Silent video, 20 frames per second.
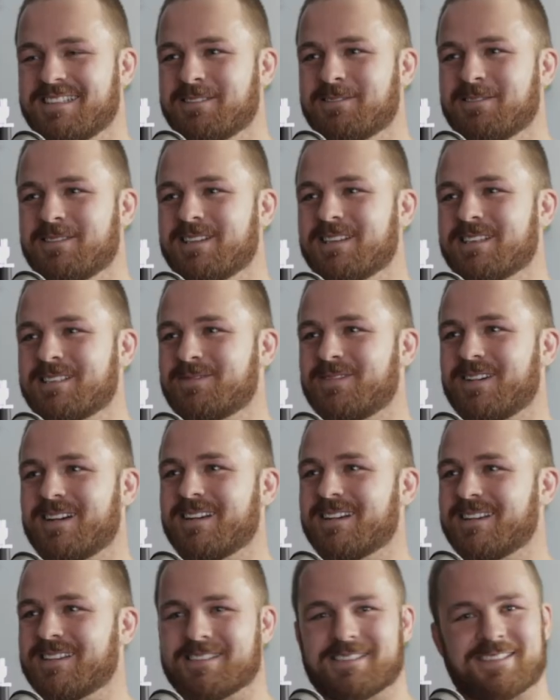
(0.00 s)
the worst,
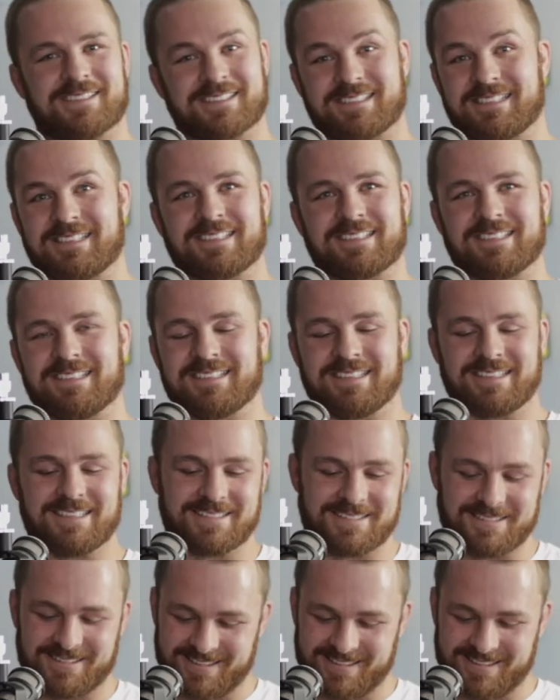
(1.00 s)
bro, because you,